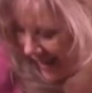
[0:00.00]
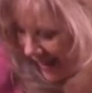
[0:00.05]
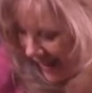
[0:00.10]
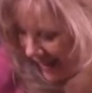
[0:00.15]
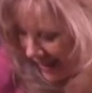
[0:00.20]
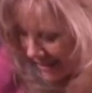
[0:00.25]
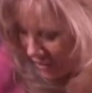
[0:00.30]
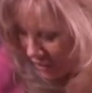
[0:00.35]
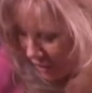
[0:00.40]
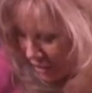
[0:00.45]

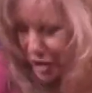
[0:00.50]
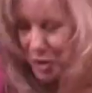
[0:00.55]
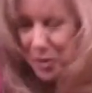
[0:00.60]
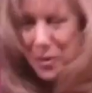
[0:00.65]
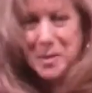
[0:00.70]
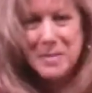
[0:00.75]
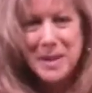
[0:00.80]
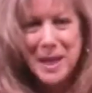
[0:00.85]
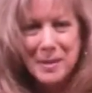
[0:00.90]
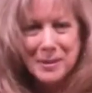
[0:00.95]
And so she
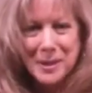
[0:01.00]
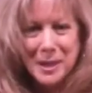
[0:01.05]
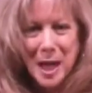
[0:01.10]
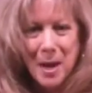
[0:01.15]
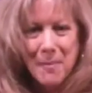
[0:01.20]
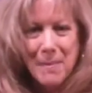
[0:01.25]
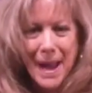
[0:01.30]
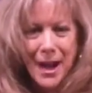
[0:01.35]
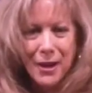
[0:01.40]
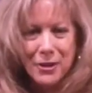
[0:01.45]
wouldn't be able to
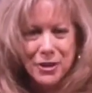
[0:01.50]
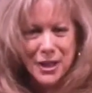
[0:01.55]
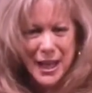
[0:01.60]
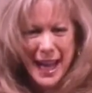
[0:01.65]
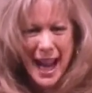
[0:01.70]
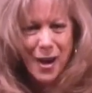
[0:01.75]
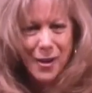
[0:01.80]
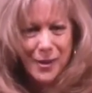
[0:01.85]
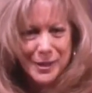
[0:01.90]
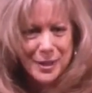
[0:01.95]
come out. You know
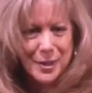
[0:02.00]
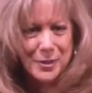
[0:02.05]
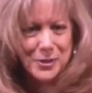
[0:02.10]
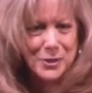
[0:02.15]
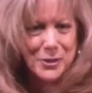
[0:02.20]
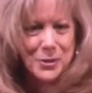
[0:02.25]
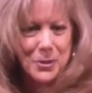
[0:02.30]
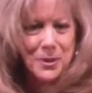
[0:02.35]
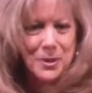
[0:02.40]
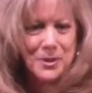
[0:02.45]
how at those
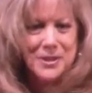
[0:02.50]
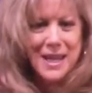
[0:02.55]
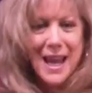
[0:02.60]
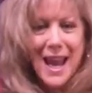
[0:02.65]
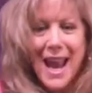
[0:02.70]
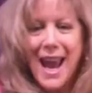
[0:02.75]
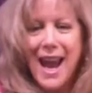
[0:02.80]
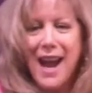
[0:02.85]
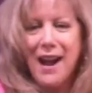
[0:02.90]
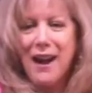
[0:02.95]
stores,
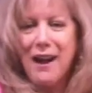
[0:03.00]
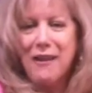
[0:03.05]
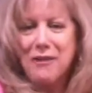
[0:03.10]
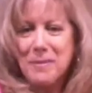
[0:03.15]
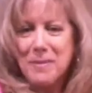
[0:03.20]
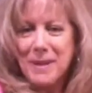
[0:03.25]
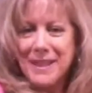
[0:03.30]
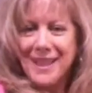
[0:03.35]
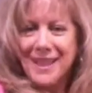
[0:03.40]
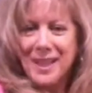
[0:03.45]

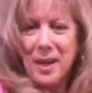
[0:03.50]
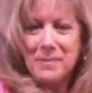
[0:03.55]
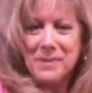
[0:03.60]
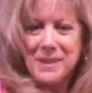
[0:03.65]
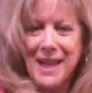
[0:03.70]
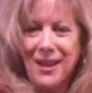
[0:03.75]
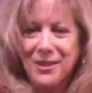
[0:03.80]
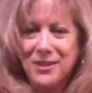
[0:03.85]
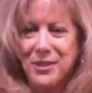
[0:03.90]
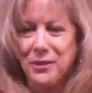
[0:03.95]
everybody comes
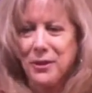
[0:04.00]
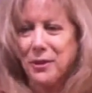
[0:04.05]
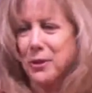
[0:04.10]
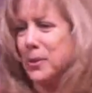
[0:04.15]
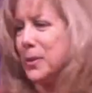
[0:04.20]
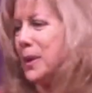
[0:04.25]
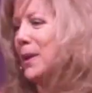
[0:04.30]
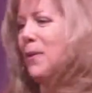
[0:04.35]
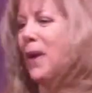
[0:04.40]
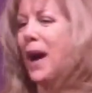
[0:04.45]
out to the
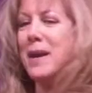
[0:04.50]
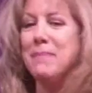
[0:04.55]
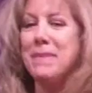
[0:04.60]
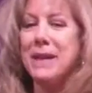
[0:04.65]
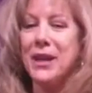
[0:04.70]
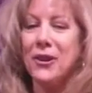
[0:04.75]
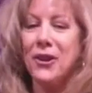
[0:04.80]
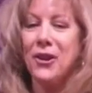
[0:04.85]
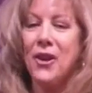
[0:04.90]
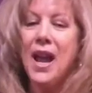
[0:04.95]
three-way
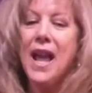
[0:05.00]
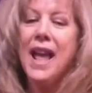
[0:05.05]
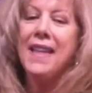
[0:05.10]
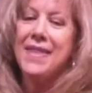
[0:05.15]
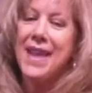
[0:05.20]
mirror?